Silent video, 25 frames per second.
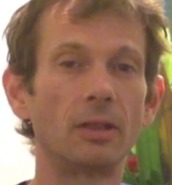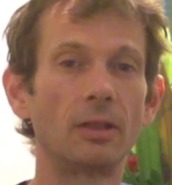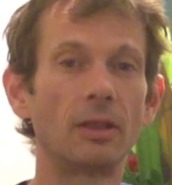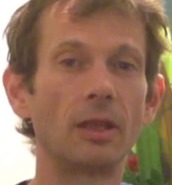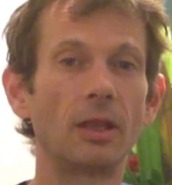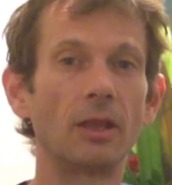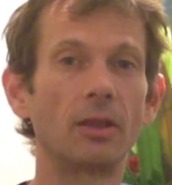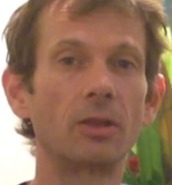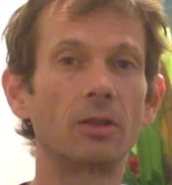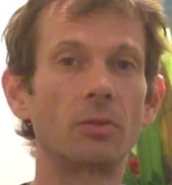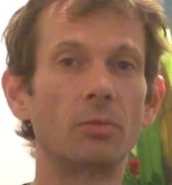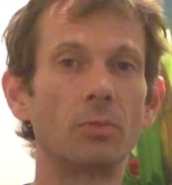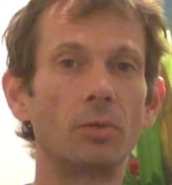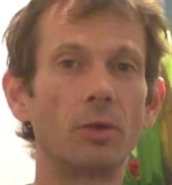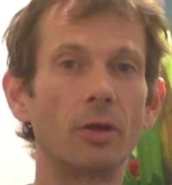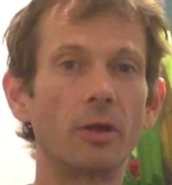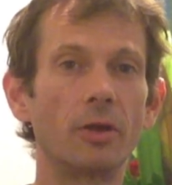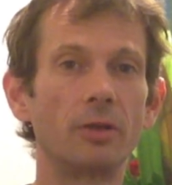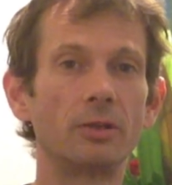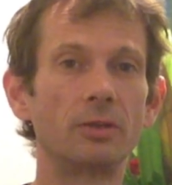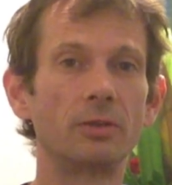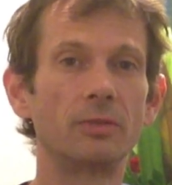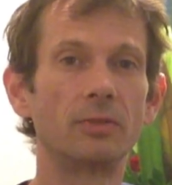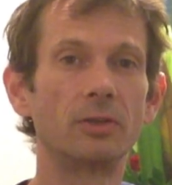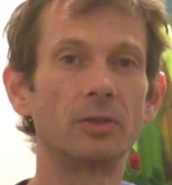They are
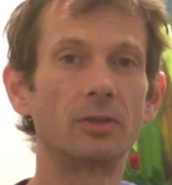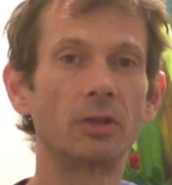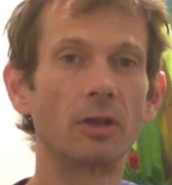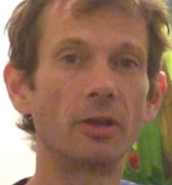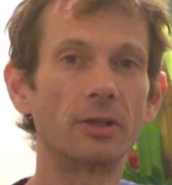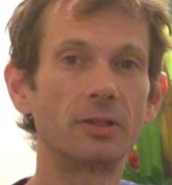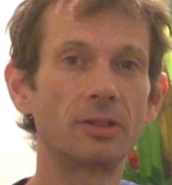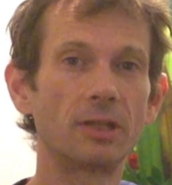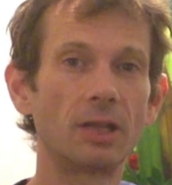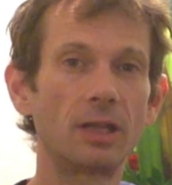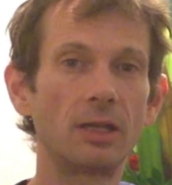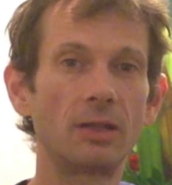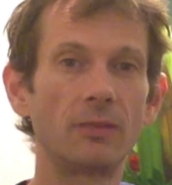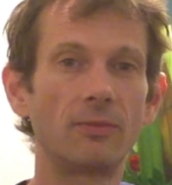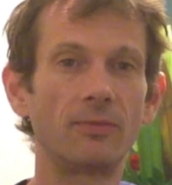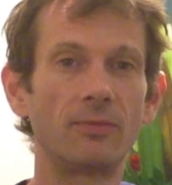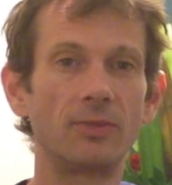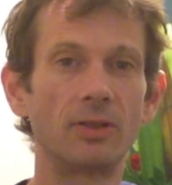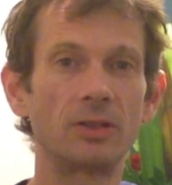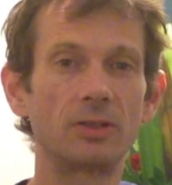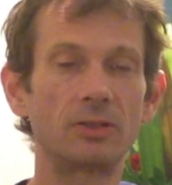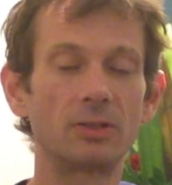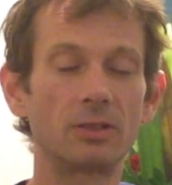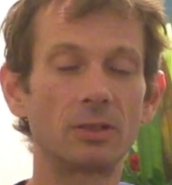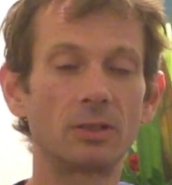comprised of a titanium
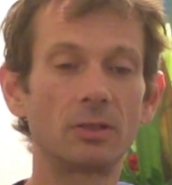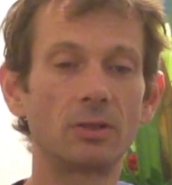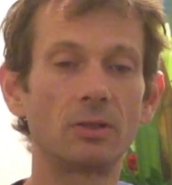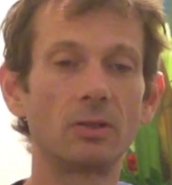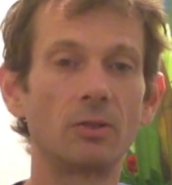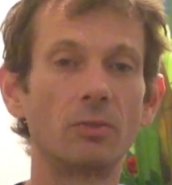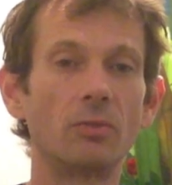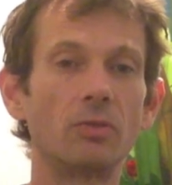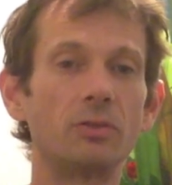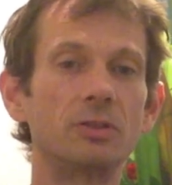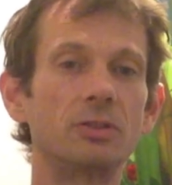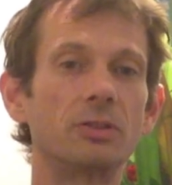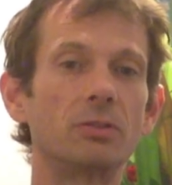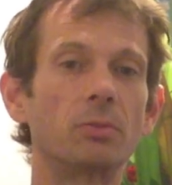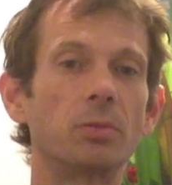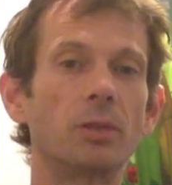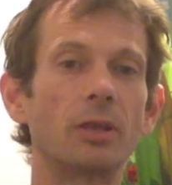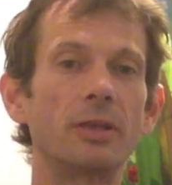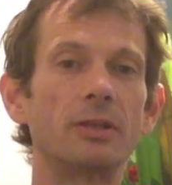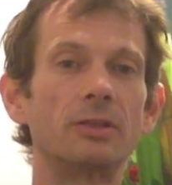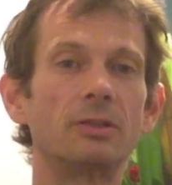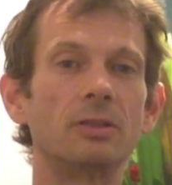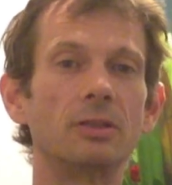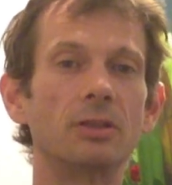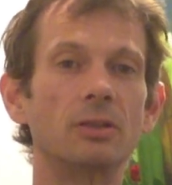fixture, which is
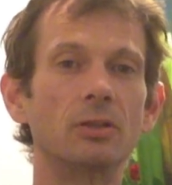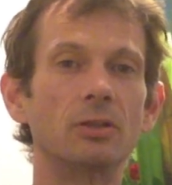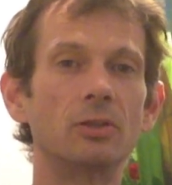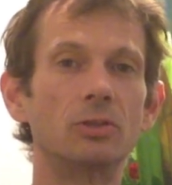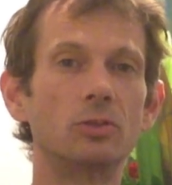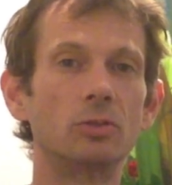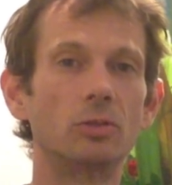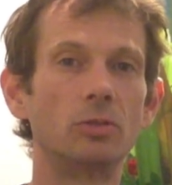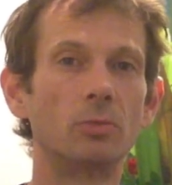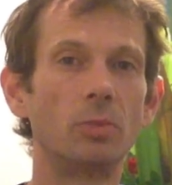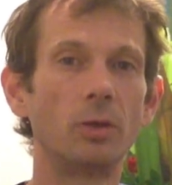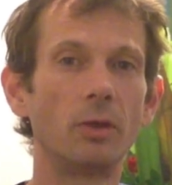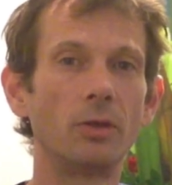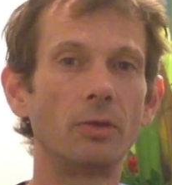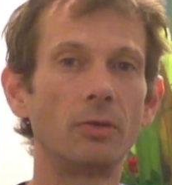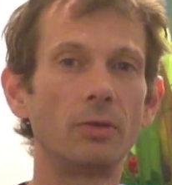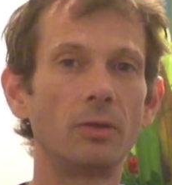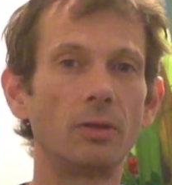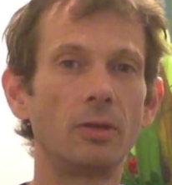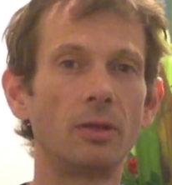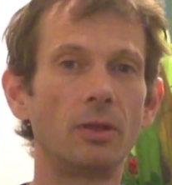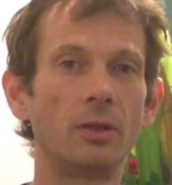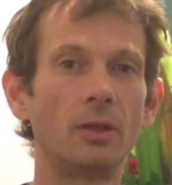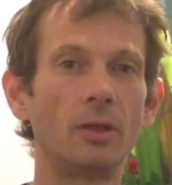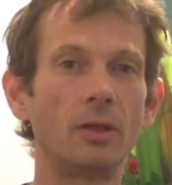placed in the jawbone,
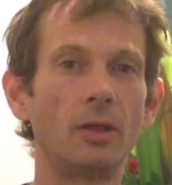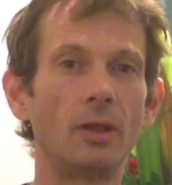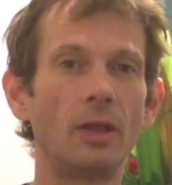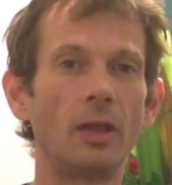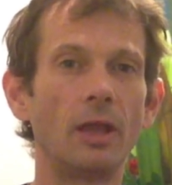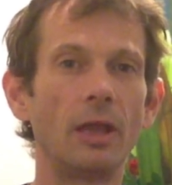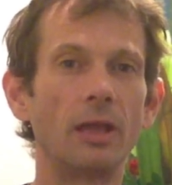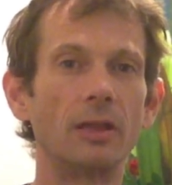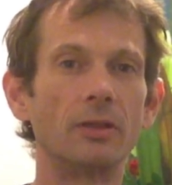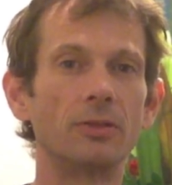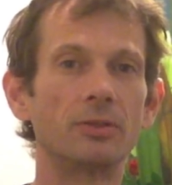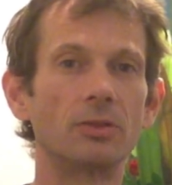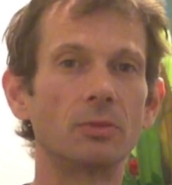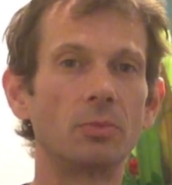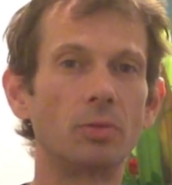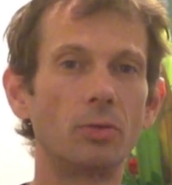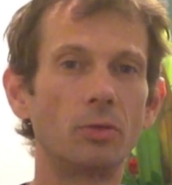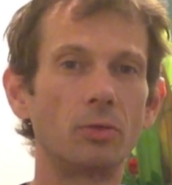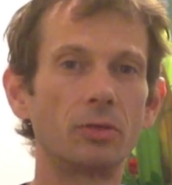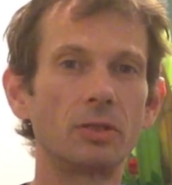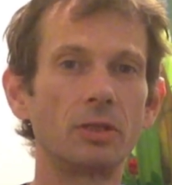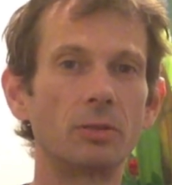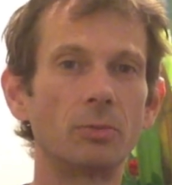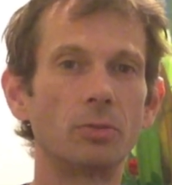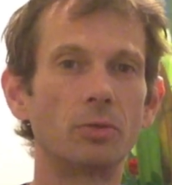and a
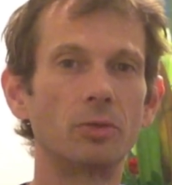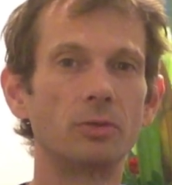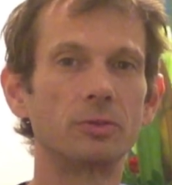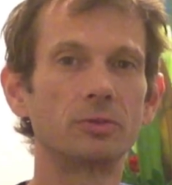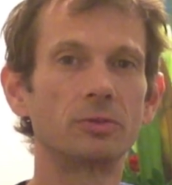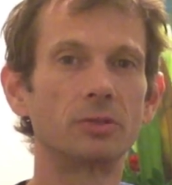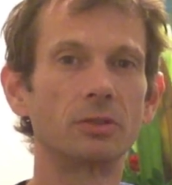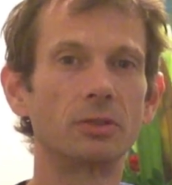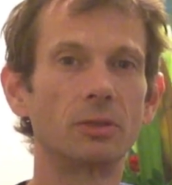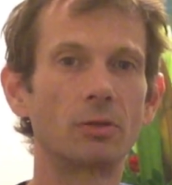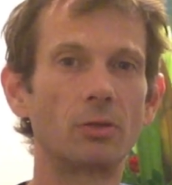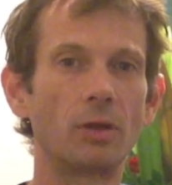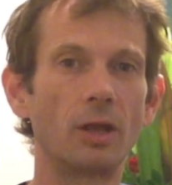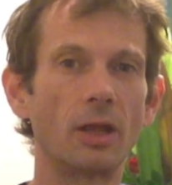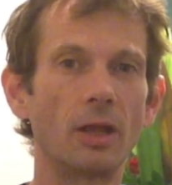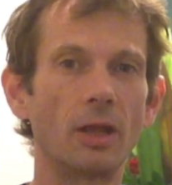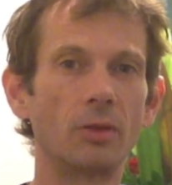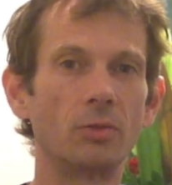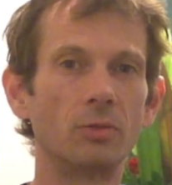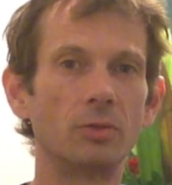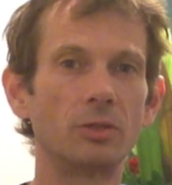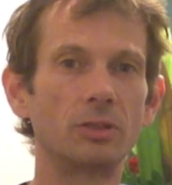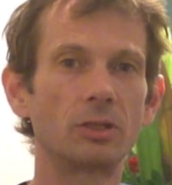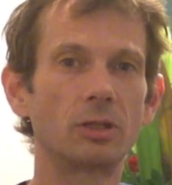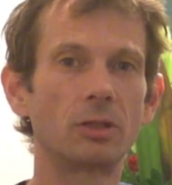supporting porcelain
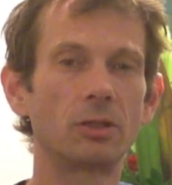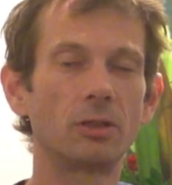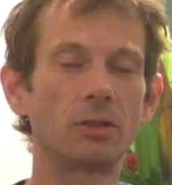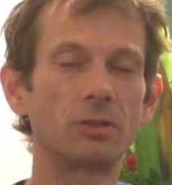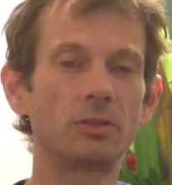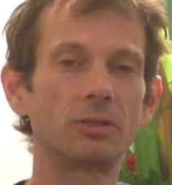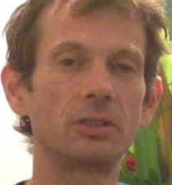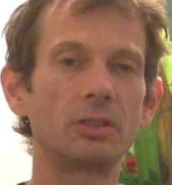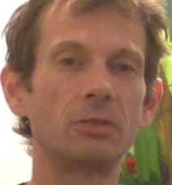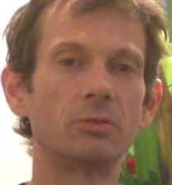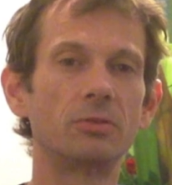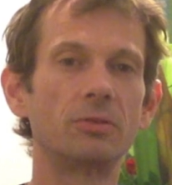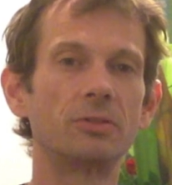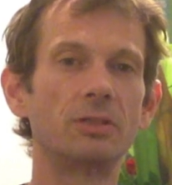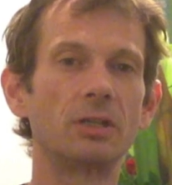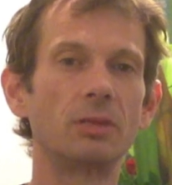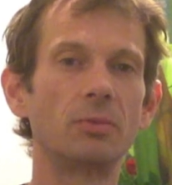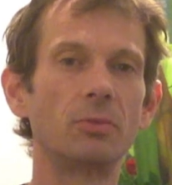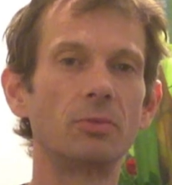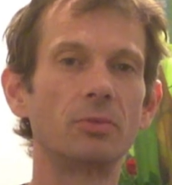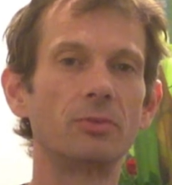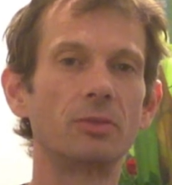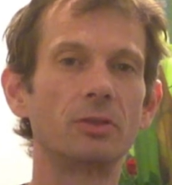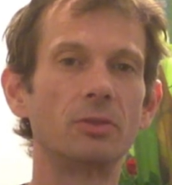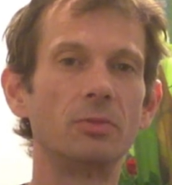crown which closely
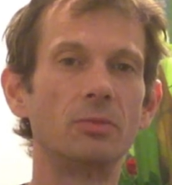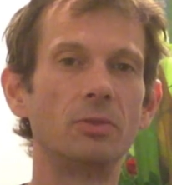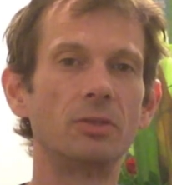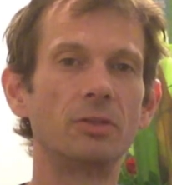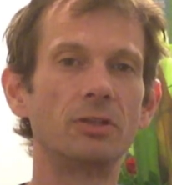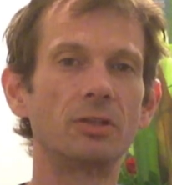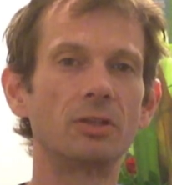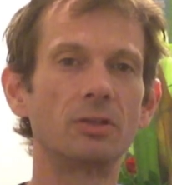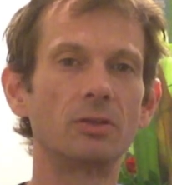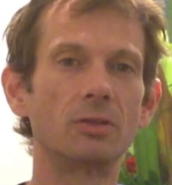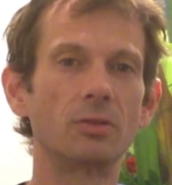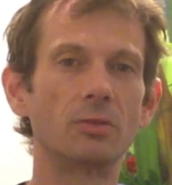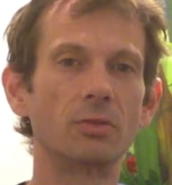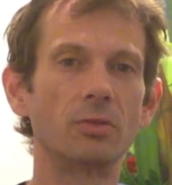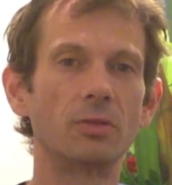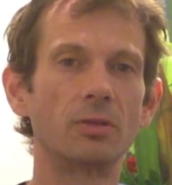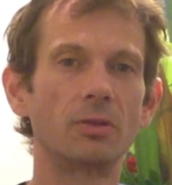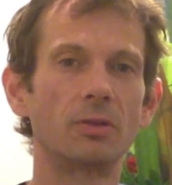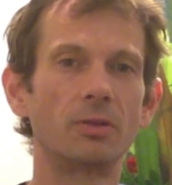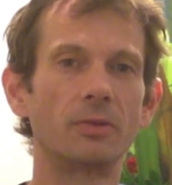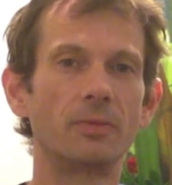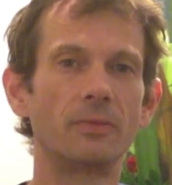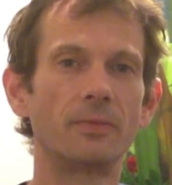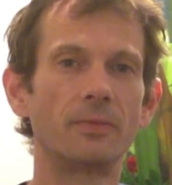resembles the missing tooth.